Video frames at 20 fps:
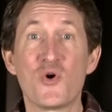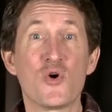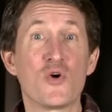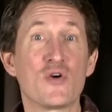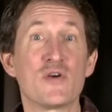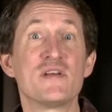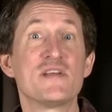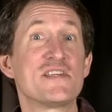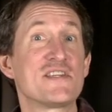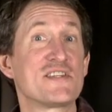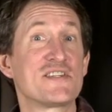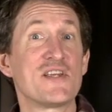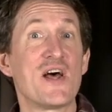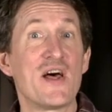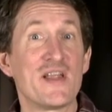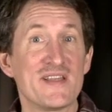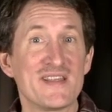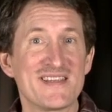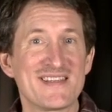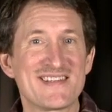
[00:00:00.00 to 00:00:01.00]
or
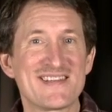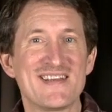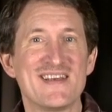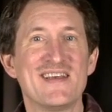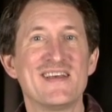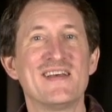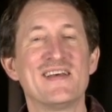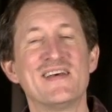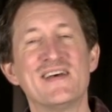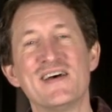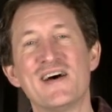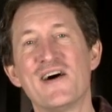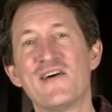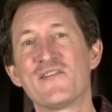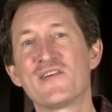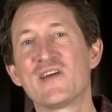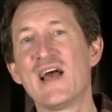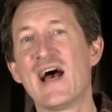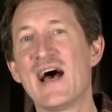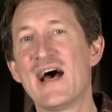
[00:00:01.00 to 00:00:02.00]
sons
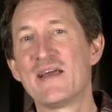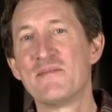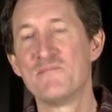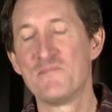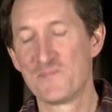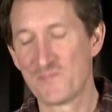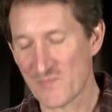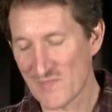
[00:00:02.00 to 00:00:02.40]
of God.